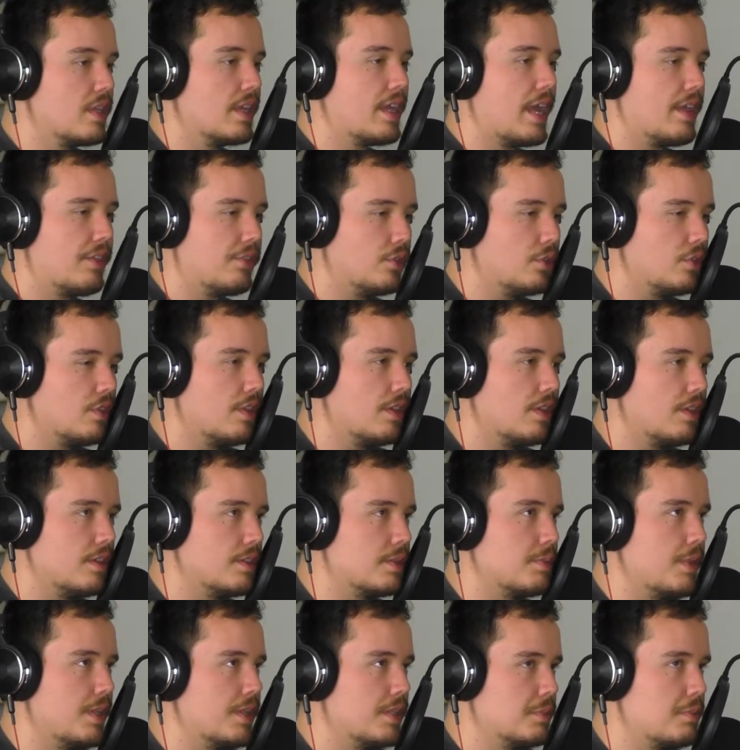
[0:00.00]
I do think his
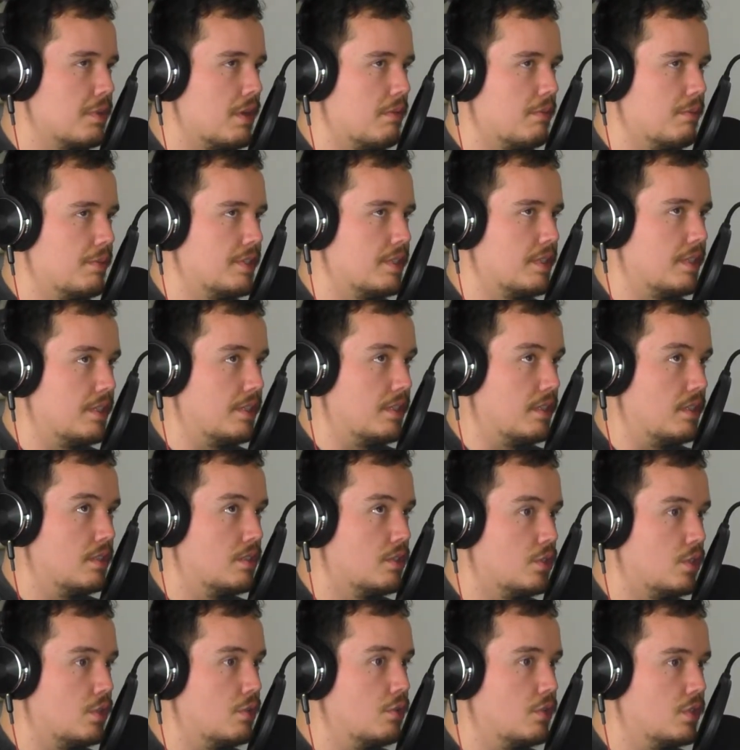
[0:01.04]
biggest problem is he is
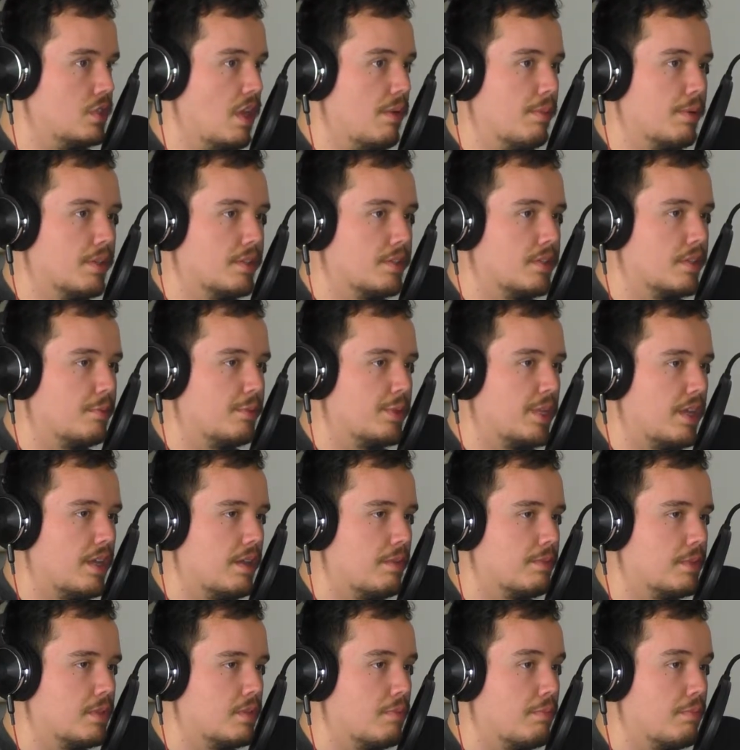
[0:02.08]
too stubborn sometimes.